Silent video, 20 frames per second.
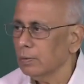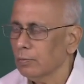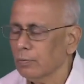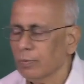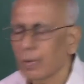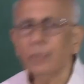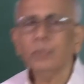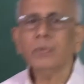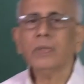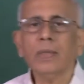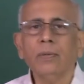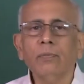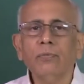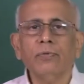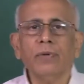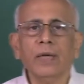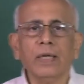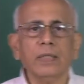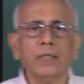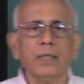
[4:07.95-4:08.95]
from some
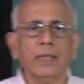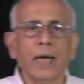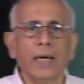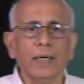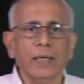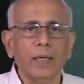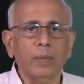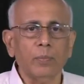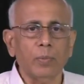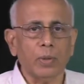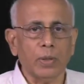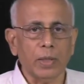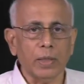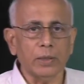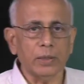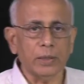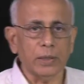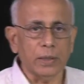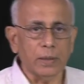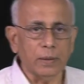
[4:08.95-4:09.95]
fixed static
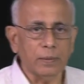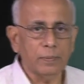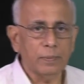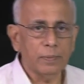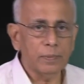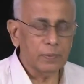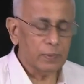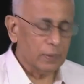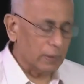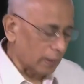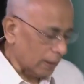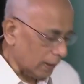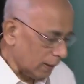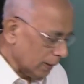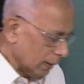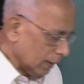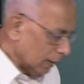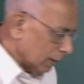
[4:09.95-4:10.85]
potential okay.